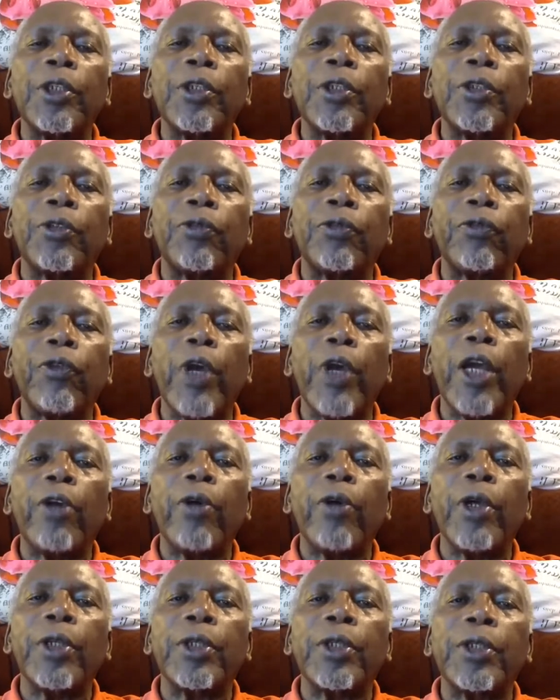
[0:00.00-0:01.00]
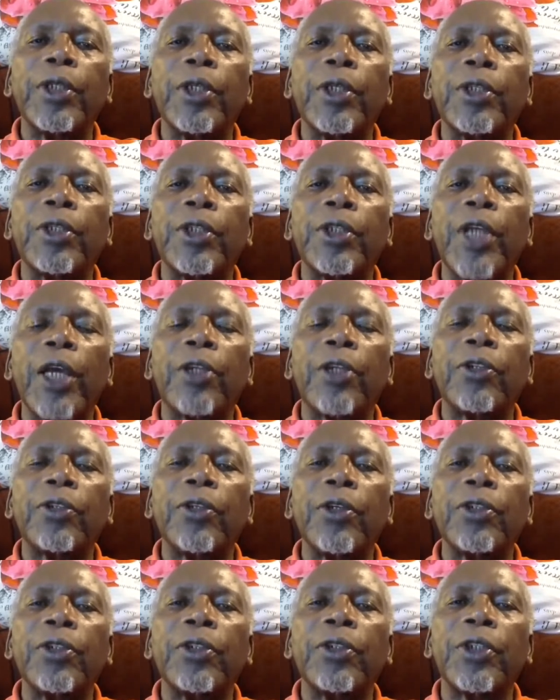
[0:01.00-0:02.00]
of images,
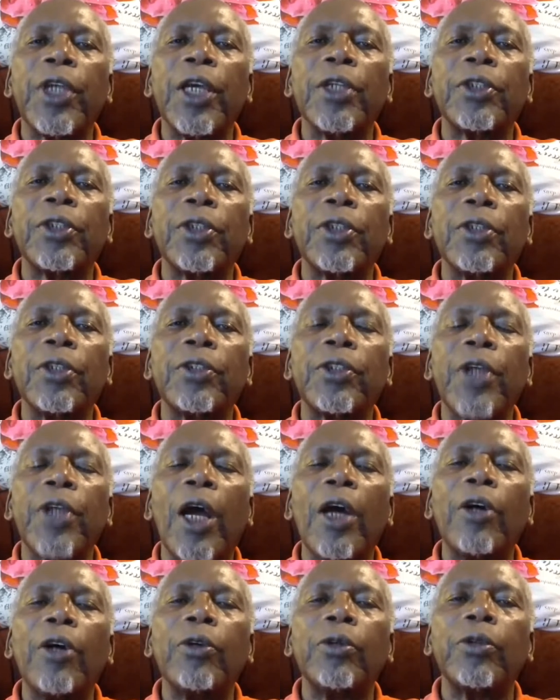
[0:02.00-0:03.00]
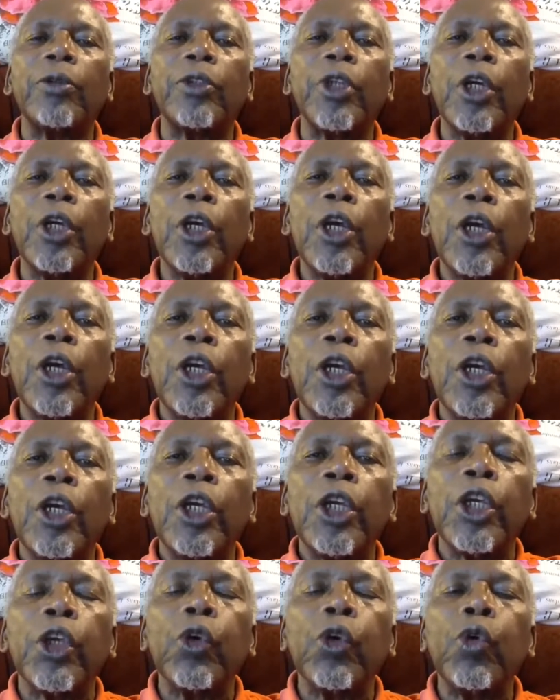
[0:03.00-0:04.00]
fragrances, textures, tastes, and
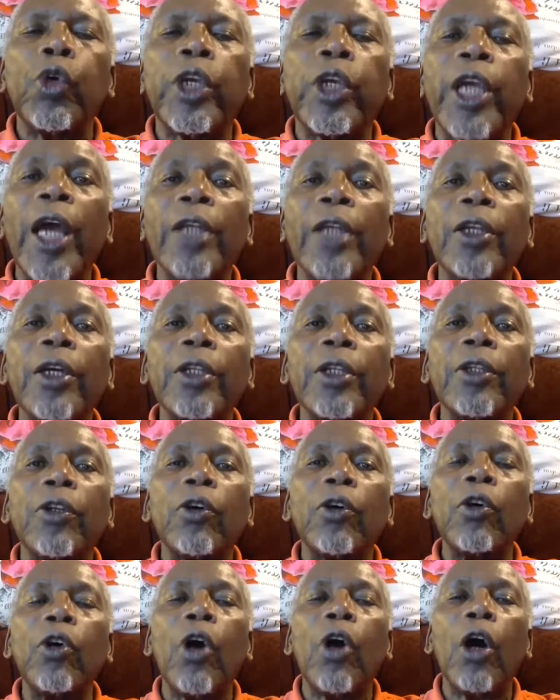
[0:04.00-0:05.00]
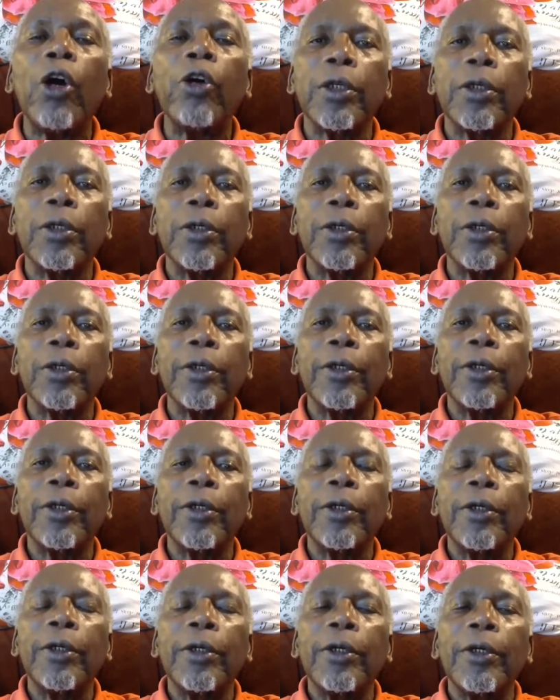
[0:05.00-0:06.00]
sounds. You cannot go
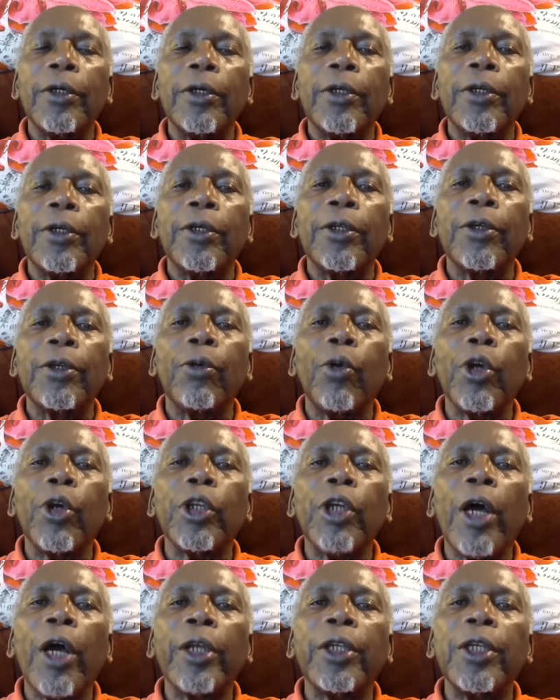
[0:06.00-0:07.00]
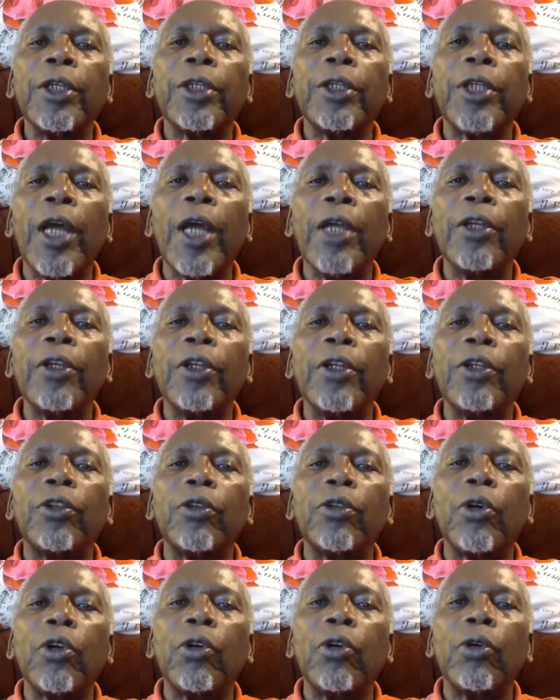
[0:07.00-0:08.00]
hungry. You
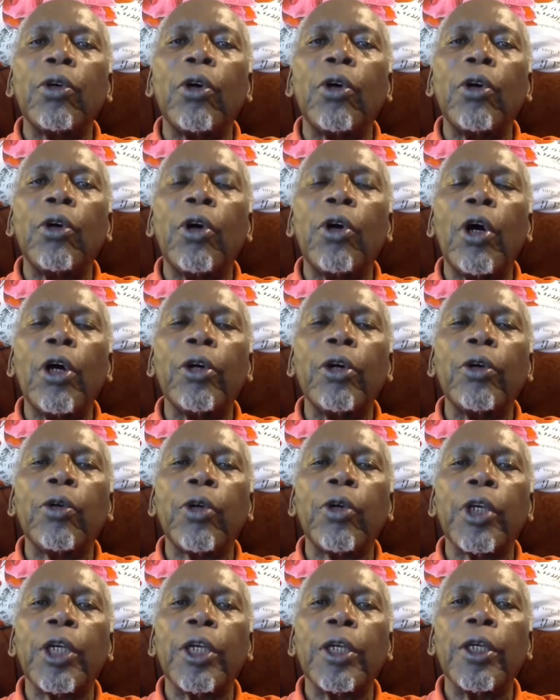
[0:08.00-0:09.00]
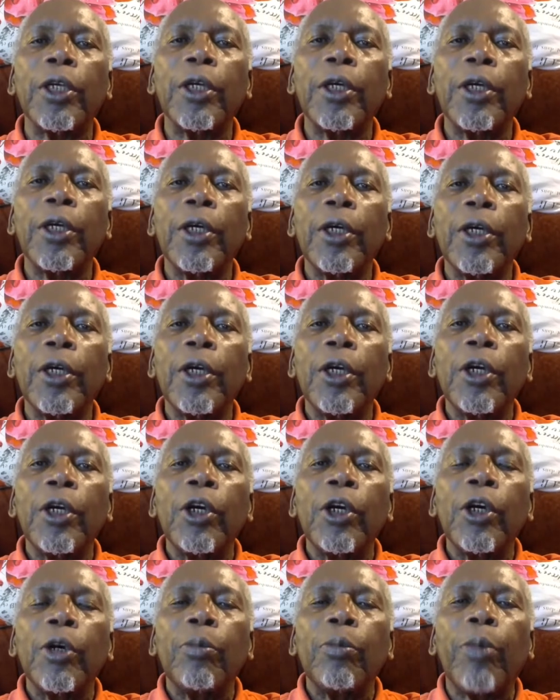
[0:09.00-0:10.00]
were not intended to go
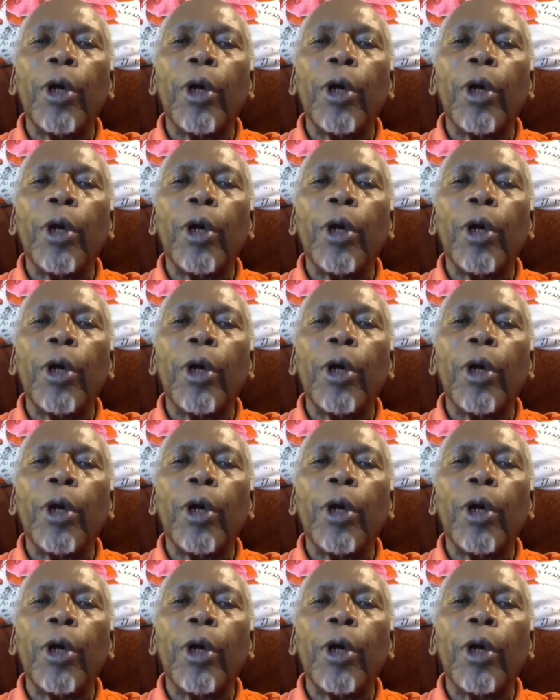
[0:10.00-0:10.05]
hungry.